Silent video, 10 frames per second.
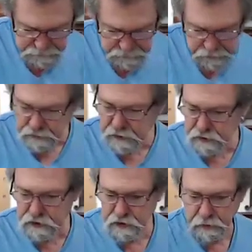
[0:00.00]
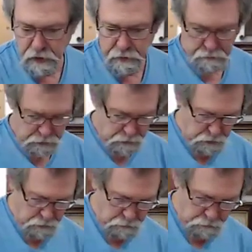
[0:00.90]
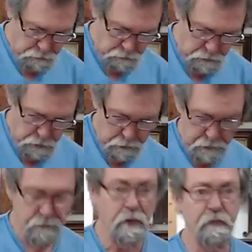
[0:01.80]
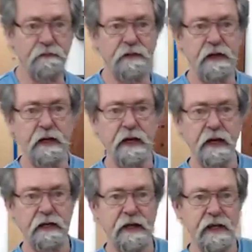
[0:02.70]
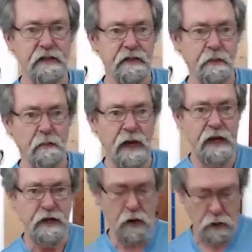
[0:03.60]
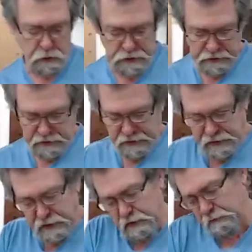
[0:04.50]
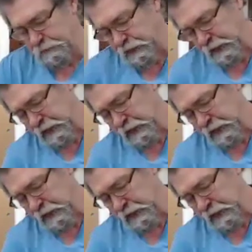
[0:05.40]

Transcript: until it touches the bottom. I've got my finger against the blade, holding it in